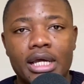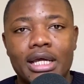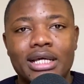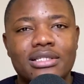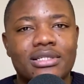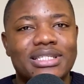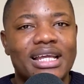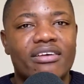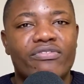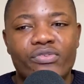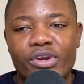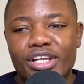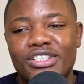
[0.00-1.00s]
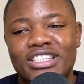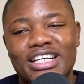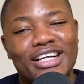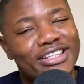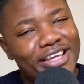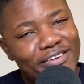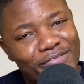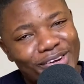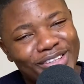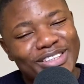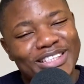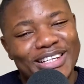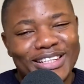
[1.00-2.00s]
So tell a friend to tell their friend
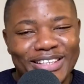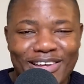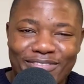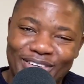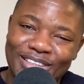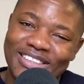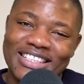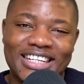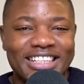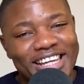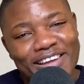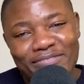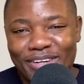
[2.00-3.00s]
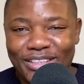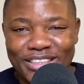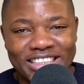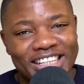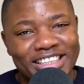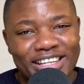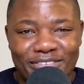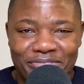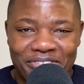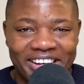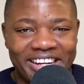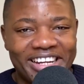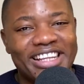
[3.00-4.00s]
to tell their friend to tell their friend to tell their
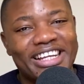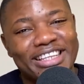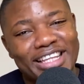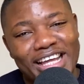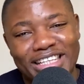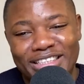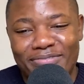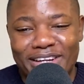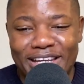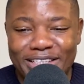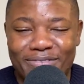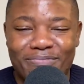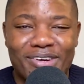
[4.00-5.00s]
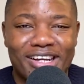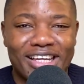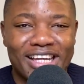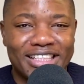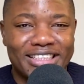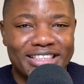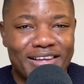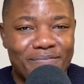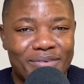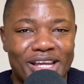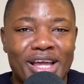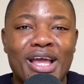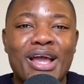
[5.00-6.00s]
friend that the Assimilation Podcast is happening.